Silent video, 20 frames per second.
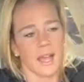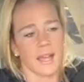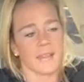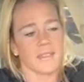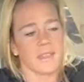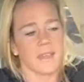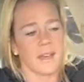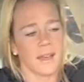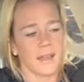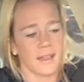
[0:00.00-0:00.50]

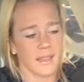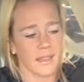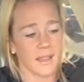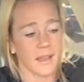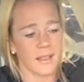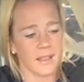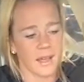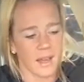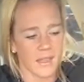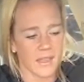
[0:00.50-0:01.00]
I like
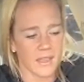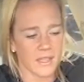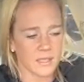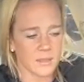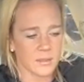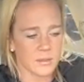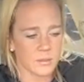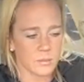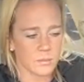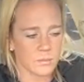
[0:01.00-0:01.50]
a lot of these
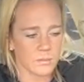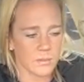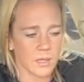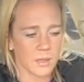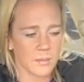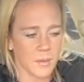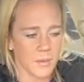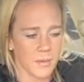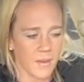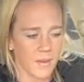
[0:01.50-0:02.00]

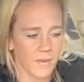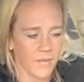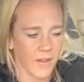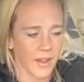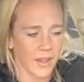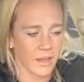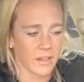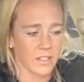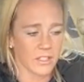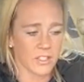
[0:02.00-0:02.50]
MMA
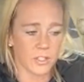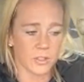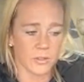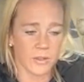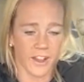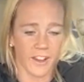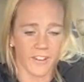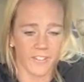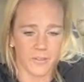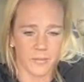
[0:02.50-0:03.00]
fighters do
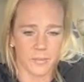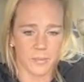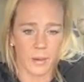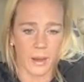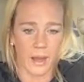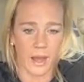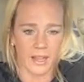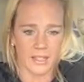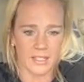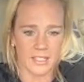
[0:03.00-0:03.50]
have
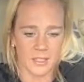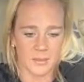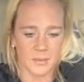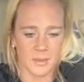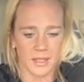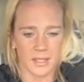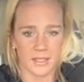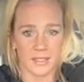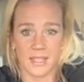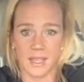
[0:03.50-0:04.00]
boxing
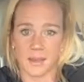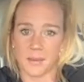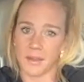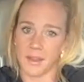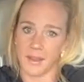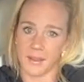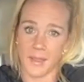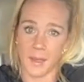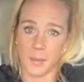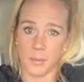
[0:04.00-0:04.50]
because
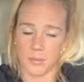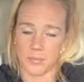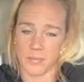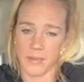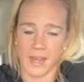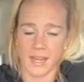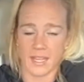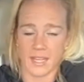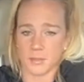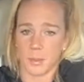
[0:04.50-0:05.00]
they they
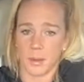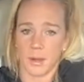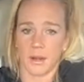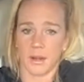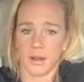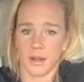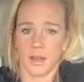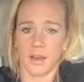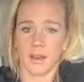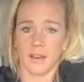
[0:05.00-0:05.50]
that is
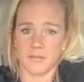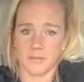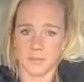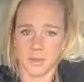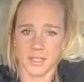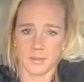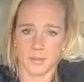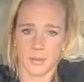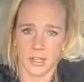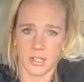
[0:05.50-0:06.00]
part of
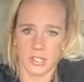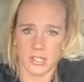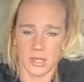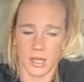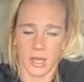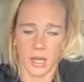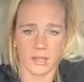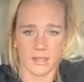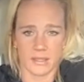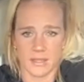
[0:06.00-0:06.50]
mixed
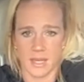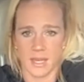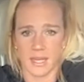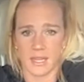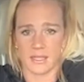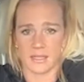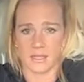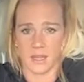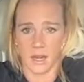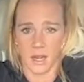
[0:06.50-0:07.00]
martial arts. That
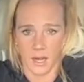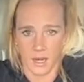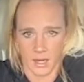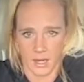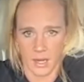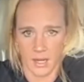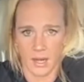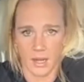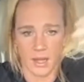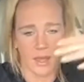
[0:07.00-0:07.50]
is an
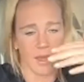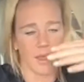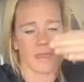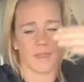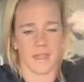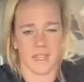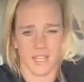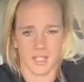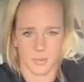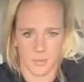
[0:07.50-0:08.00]
art
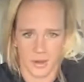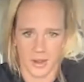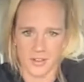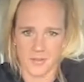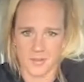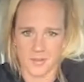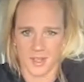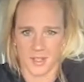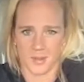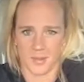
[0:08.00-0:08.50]
that is
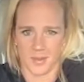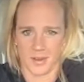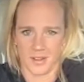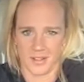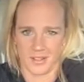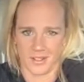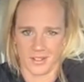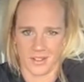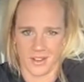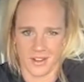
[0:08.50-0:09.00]
part of mixed
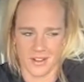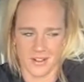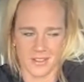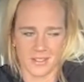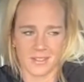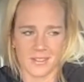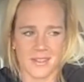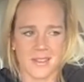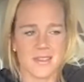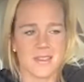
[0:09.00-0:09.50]
martial
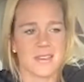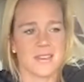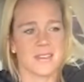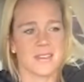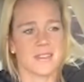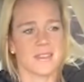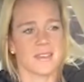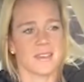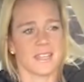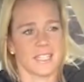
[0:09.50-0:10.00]
arts.
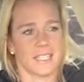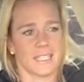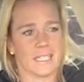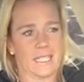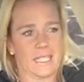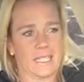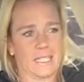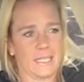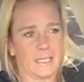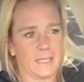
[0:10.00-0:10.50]

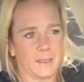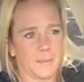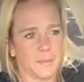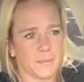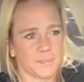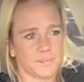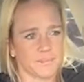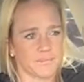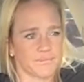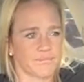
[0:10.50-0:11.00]

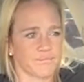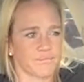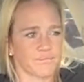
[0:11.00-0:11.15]
Um,